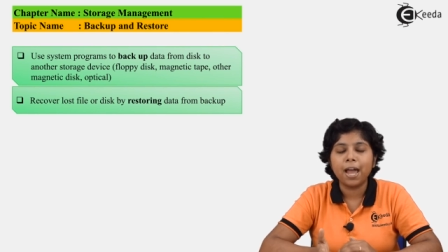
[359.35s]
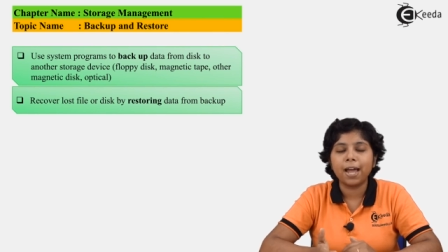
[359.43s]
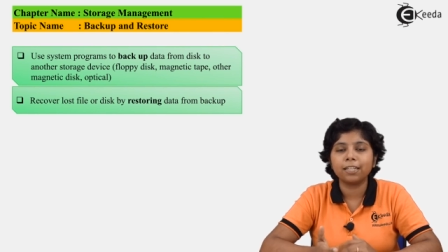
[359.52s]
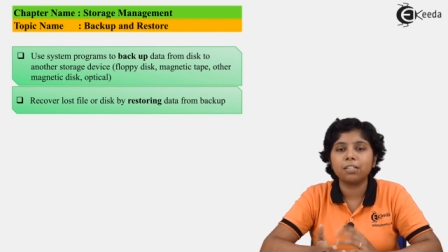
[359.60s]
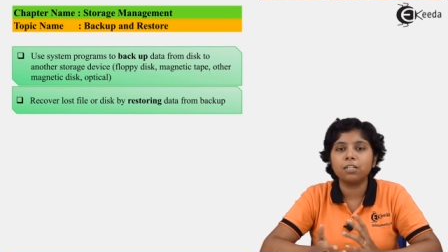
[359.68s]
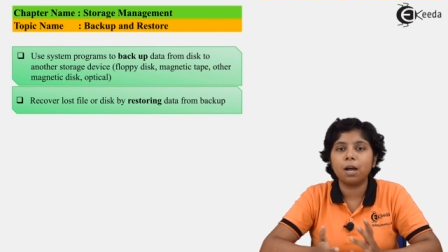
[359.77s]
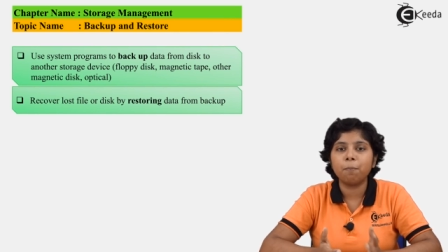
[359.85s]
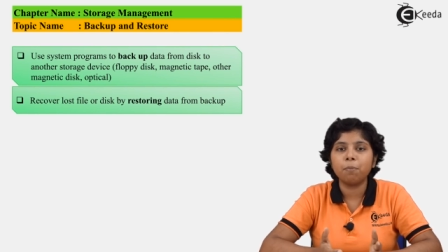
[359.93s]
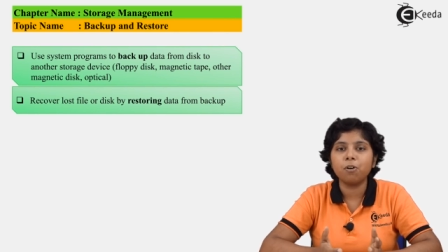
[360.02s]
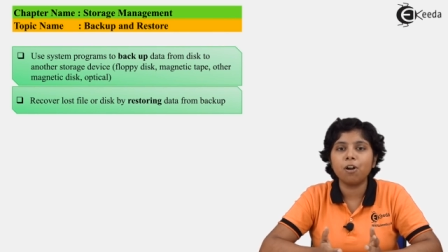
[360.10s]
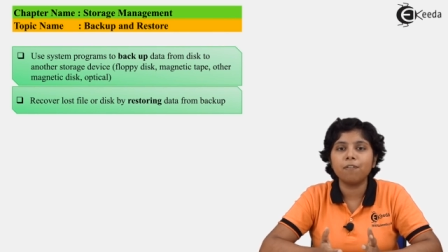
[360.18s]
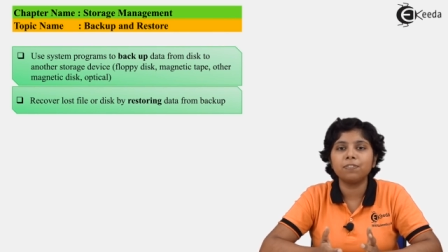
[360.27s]
and the
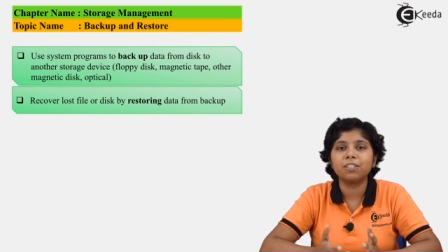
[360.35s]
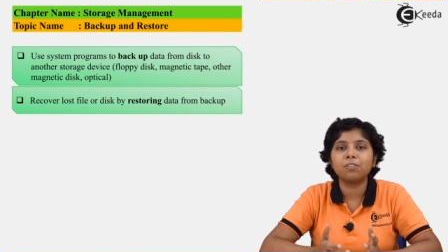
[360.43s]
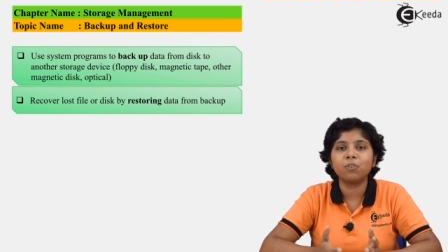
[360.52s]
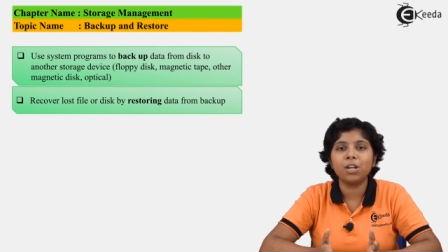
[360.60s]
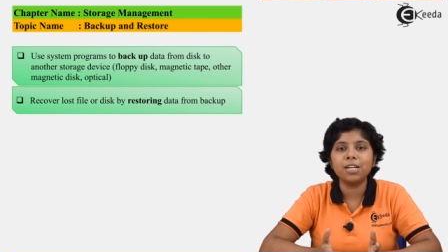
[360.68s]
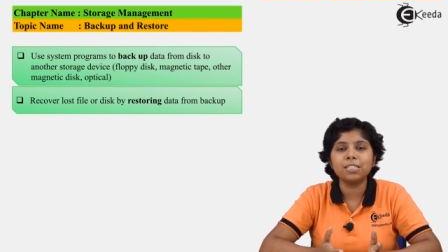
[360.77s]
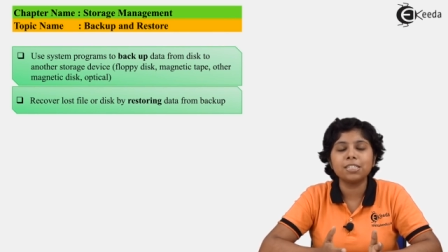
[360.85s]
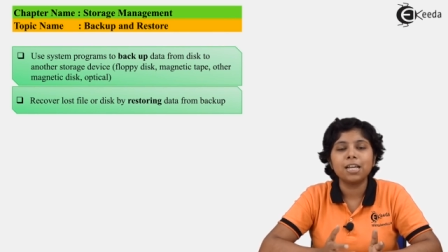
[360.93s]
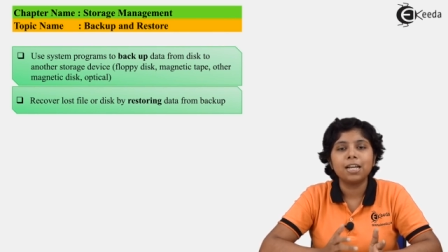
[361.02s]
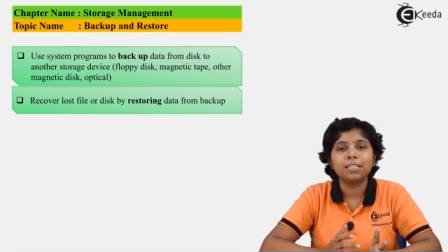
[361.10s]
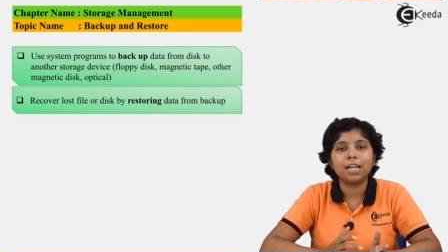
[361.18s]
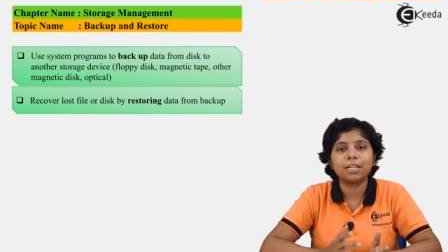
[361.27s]
number of the reads
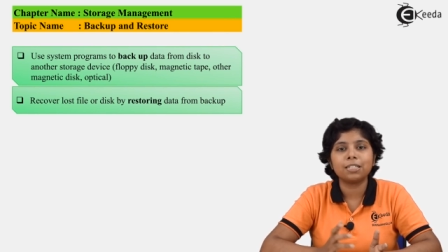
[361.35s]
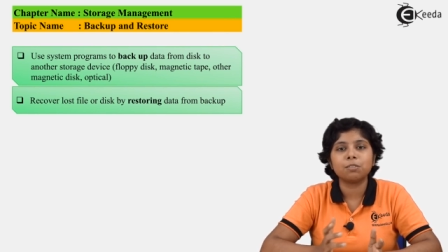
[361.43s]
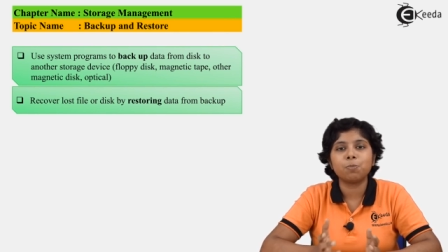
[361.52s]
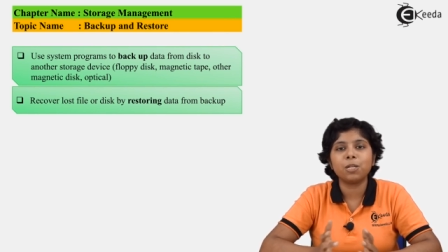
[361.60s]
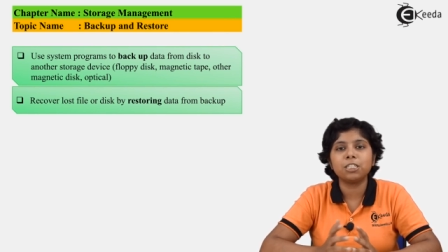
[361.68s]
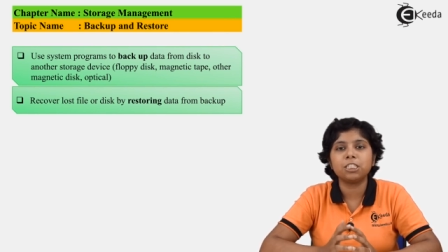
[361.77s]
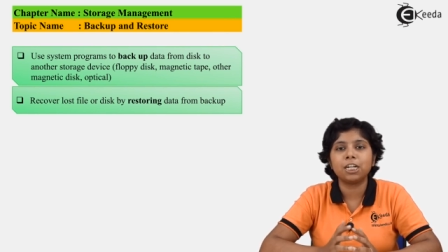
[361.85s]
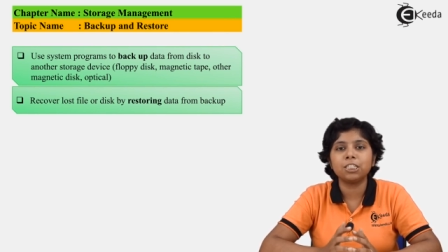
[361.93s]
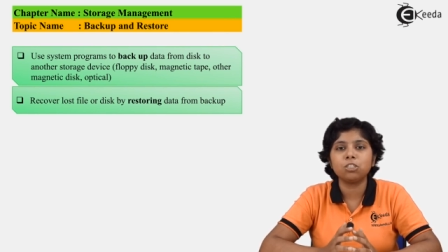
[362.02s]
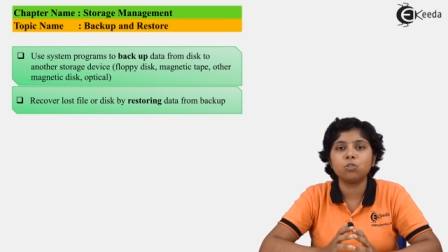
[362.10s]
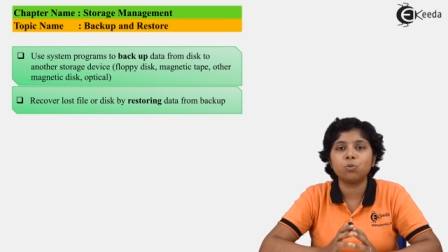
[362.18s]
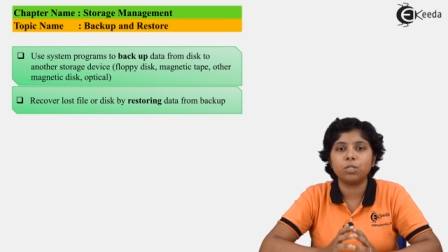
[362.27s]
that is being
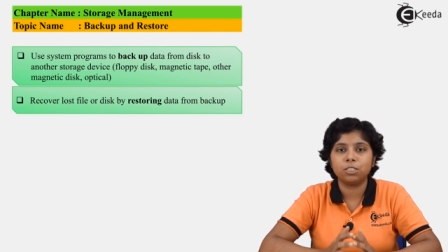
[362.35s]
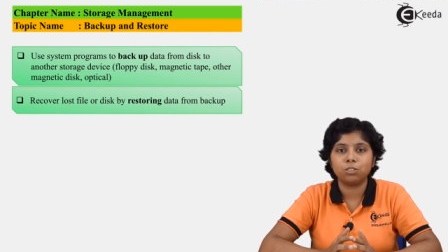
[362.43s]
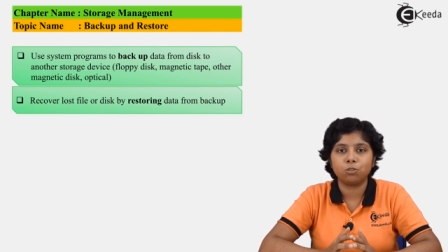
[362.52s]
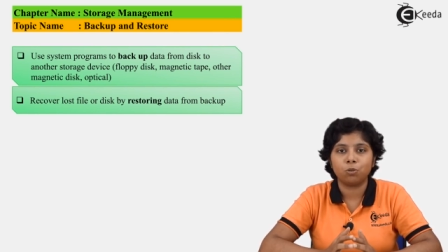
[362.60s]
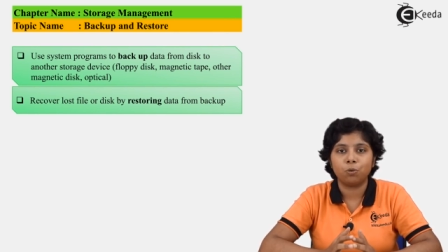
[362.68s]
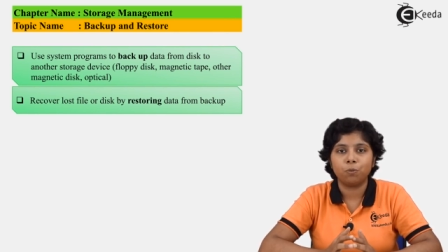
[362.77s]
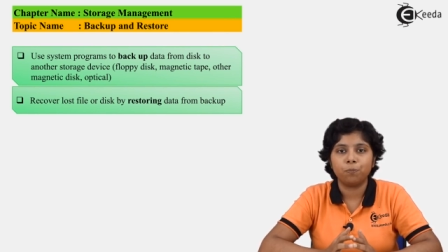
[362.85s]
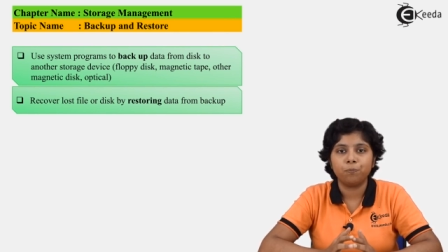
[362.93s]
done to restore.